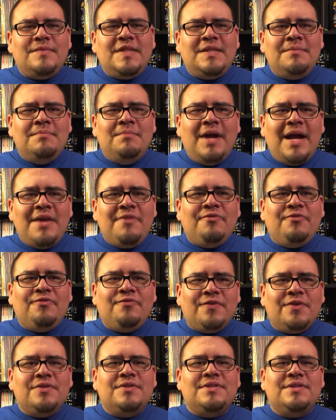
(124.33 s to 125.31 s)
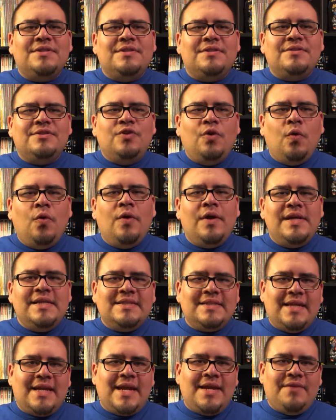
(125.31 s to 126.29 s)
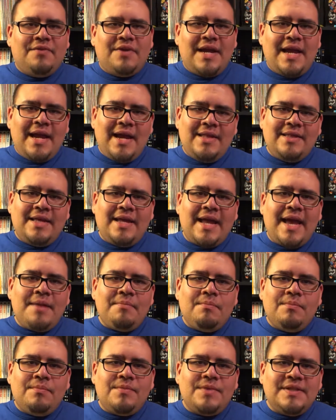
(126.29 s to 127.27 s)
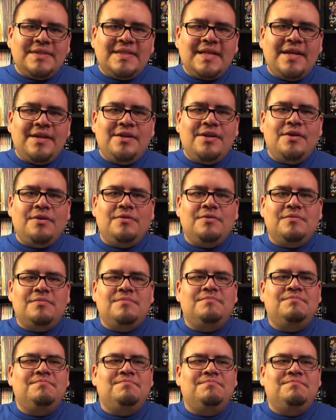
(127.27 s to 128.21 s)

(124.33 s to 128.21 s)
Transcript: My first toys that I ever had that had Nintendo